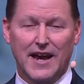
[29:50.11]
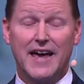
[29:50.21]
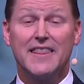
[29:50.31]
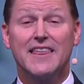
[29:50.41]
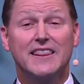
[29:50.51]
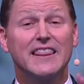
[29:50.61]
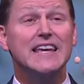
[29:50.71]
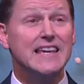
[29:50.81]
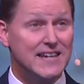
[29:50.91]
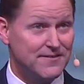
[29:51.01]
and then
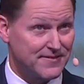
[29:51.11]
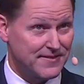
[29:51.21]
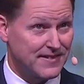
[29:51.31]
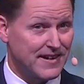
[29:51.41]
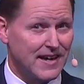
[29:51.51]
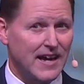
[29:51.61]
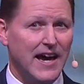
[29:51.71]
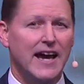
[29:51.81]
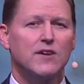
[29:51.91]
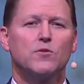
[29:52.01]
leave
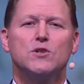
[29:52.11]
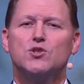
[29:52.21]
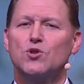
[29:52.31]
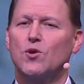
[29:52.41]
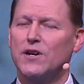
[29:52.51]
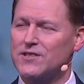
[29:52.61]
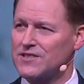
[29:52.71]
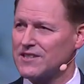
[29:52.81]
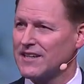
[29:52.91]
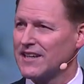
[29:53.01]
and
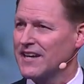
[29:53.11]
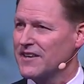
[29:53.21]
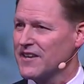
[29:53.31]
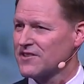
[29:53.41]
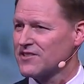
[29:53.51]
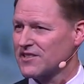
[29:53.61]
rejoice in their